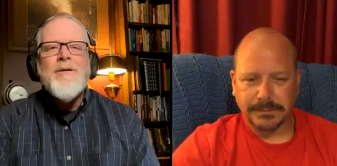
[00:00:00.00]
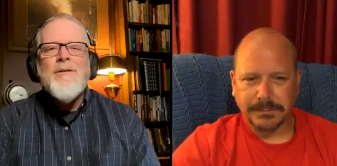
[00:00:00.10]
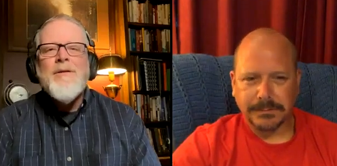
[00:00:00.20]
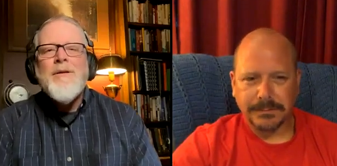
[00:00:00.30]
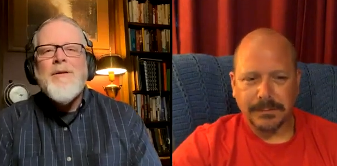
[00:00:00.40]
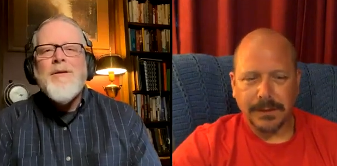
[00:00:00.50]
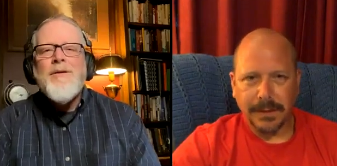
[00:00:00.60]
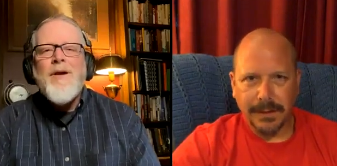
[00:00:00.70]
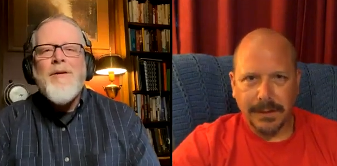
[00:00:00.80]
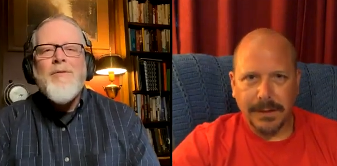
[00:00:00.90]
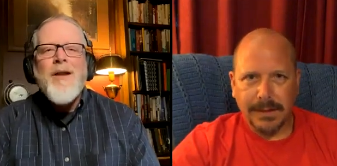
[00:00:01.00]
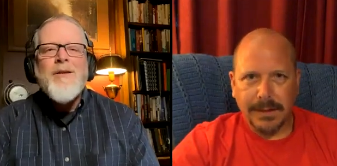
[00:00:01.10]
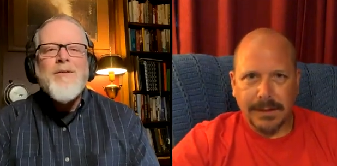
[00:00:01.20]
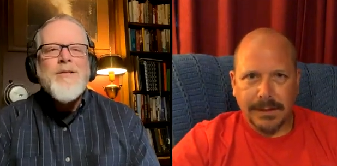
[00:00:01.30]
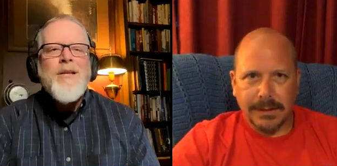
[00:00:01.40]
Speaker 1: a a
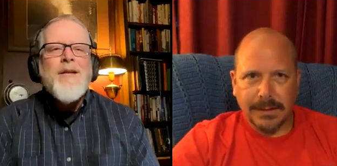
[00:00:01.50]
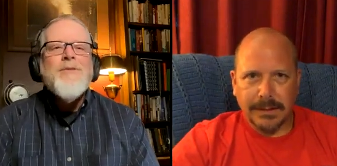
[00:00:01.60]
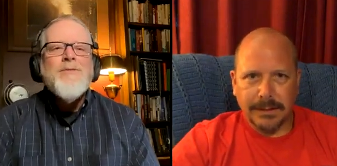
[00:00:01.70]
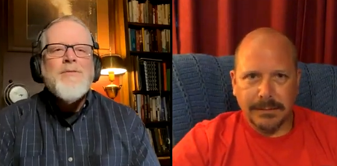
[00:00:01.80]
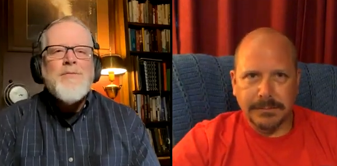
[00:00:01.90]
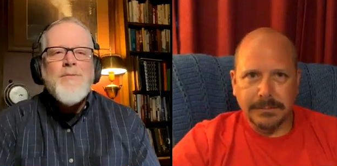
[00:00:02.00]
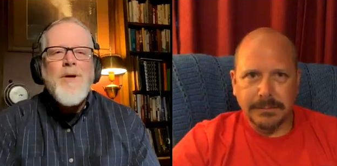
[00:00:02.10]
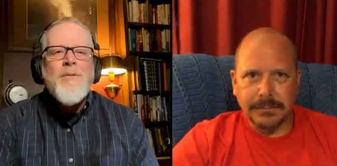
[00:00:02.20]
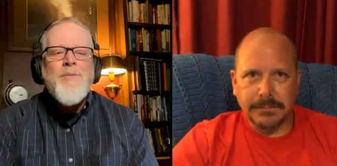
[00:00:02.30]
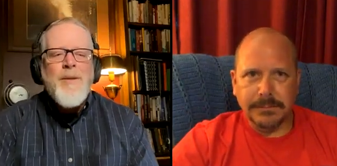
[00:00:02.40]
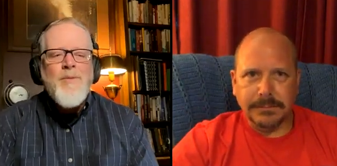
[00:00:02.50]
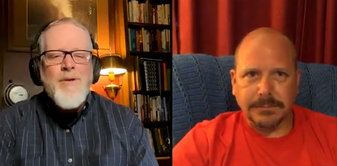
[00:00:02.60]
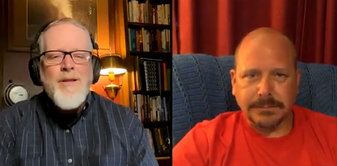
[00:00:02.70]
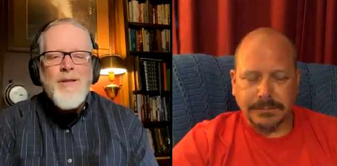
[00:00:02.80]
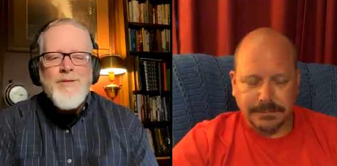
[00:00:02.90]
regular schedule where people
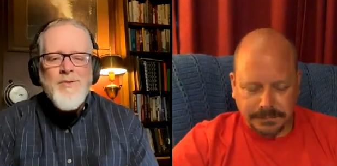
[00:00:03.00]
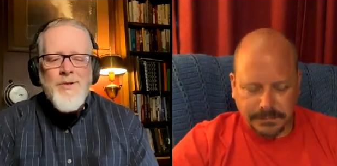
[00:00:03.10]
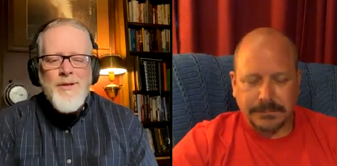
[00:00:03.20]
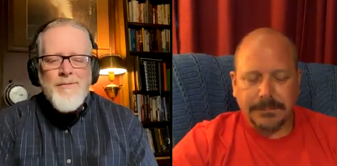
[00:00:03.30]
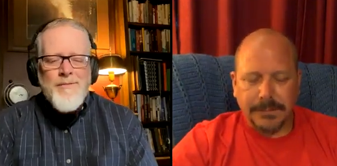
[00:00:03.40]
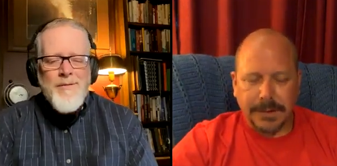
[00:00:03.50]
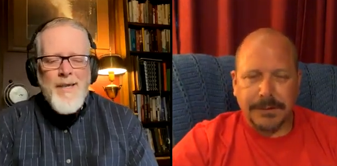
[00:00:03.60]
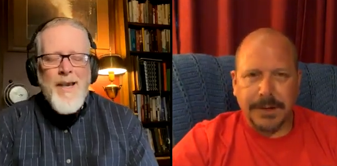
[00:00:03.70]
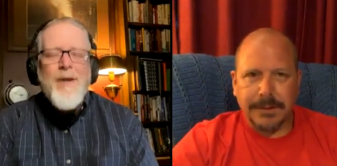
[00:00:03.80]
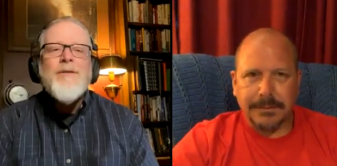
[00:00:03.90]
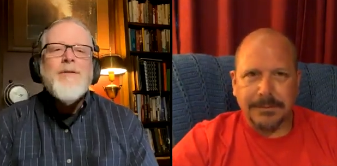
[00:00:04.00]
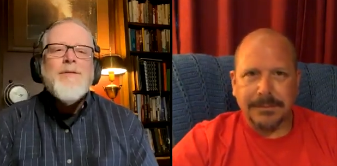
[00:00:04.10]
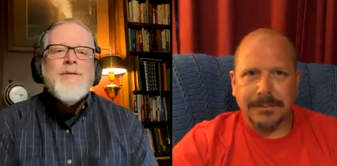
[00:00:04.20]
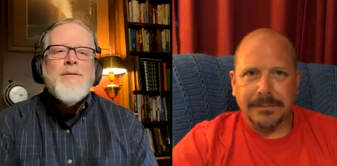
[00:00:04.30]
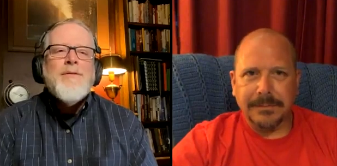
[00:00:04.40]
can sort of count
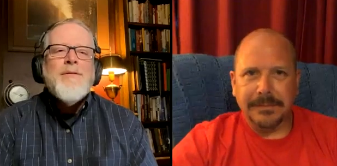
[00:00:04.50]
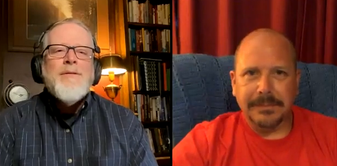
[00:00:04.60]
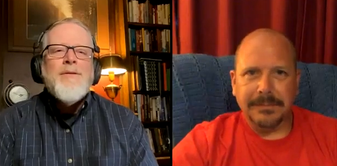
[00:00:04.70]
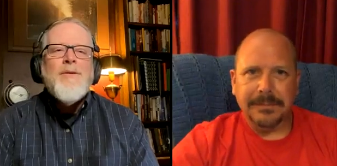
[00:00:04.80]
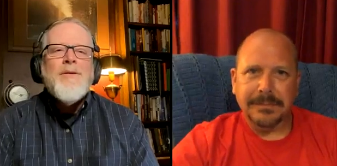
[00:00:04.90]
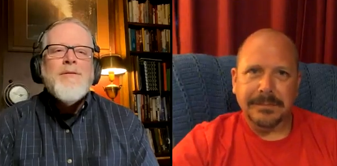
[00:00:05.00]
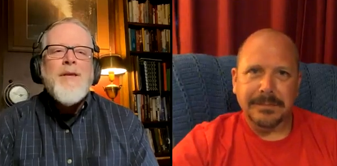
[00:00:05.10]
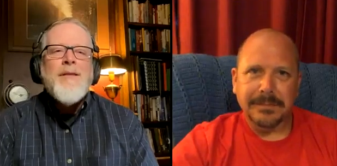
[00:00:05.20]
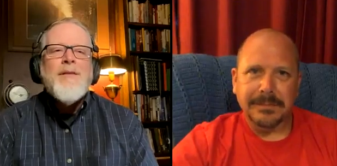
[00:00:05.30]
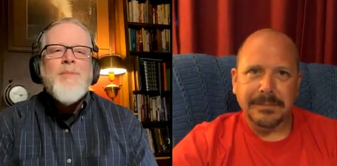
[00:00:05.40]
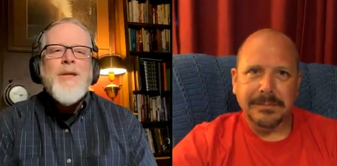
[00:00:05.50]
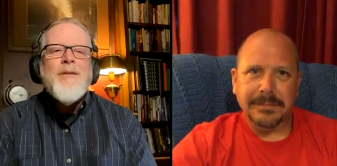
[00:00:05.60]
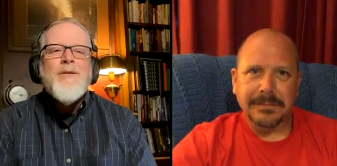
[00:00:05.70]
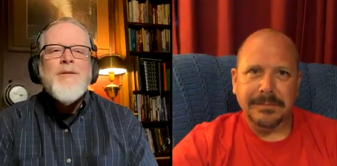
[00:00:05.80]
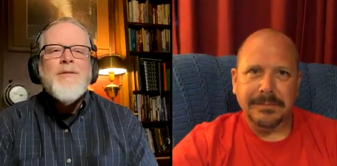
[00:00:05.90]
on and
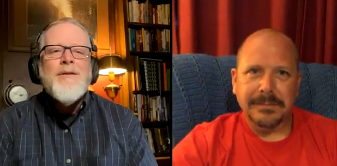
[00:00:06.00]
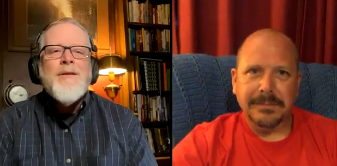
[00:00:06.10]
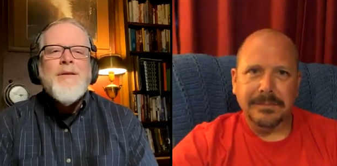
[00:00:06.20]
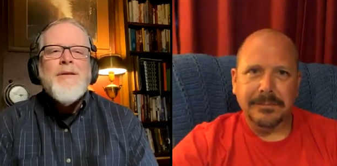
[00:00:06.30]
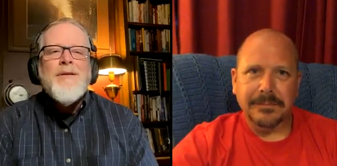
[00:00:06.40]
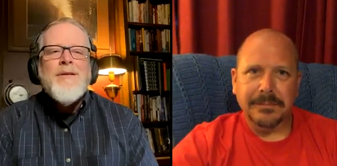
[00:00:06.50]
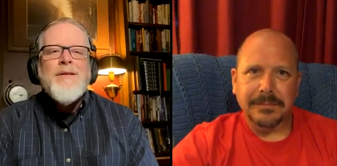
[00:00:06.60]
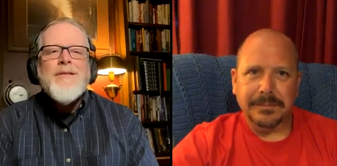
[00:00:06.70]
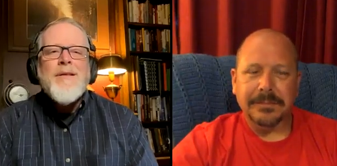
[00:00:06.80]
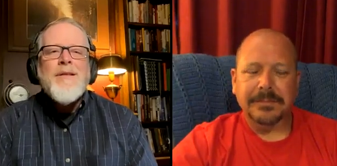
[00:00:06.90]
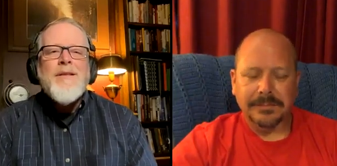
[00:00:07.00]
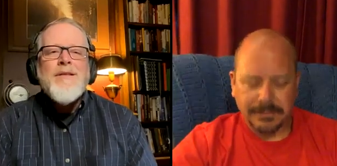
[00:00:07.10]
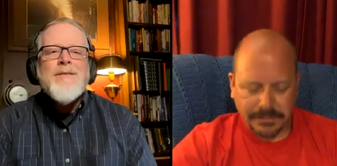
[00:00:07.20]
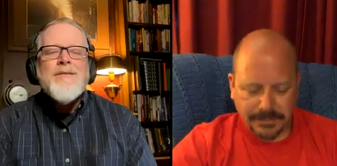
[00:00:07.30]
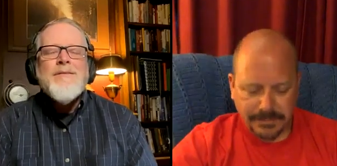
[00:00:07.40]
depend on instead of
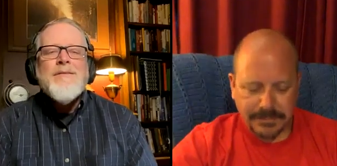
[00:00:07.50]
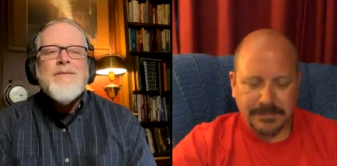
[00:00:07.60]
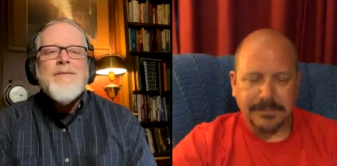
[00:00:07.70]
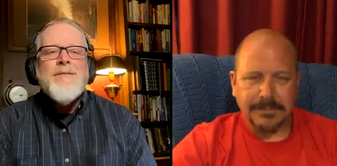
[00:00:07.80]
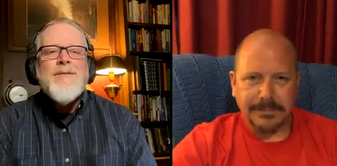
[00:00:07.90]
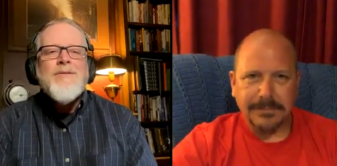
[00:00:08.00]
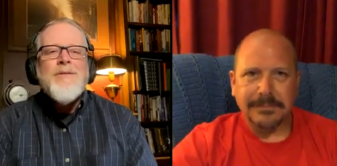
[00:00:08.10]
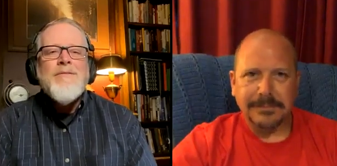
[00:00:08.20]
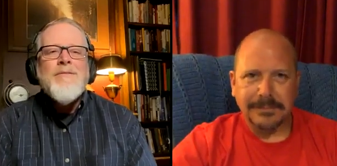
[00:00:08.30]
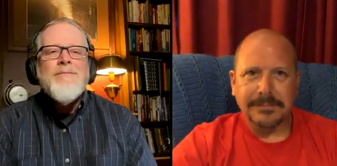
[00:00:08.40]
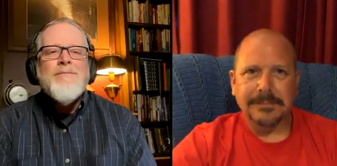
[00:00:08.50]
this sort of.